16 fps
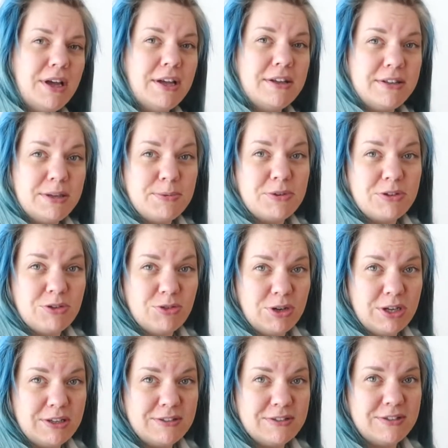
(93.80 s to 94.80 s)
tips and
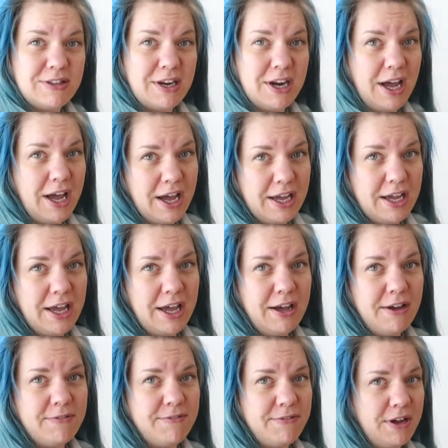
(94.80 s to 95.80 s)
tricks that I
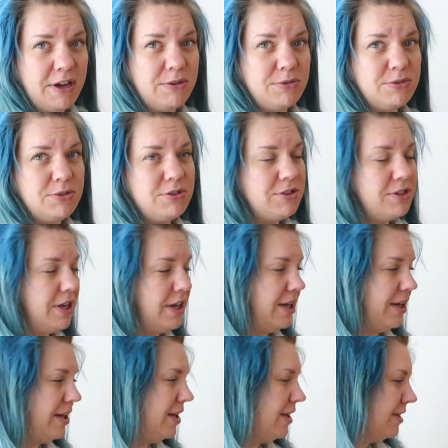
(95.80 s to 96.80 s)
have found
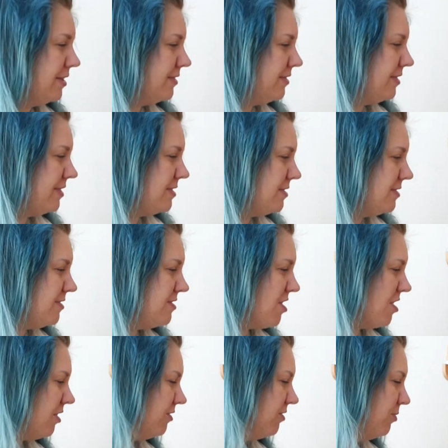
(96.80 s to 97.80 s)
since
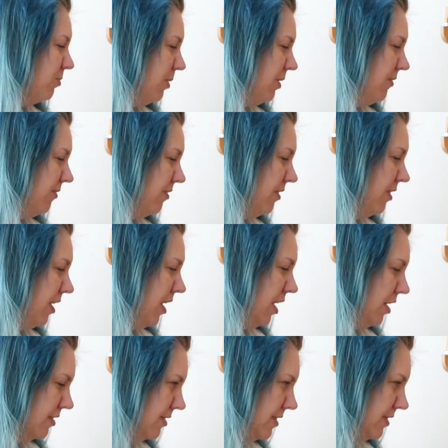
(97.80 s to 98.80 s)
starting to weave
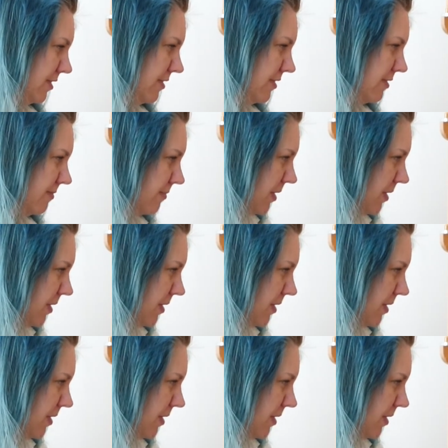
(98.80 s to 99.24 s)
on this.